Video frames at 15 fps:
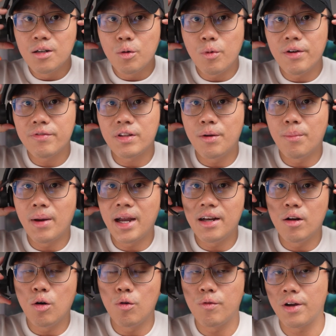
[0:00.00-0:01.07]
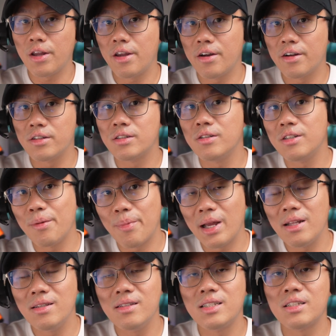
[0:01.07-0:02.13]
with the mic over here. So it
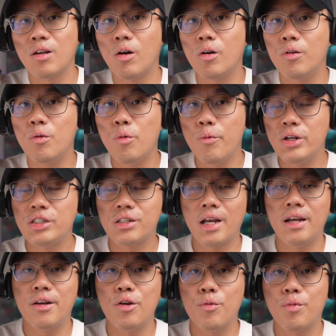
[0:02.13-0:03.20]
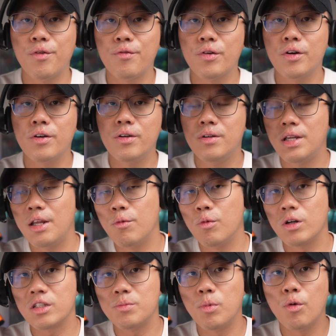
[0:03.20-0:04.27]
depends on which side you prefer. It
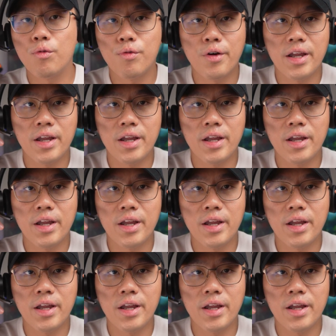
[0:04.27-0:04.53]
works both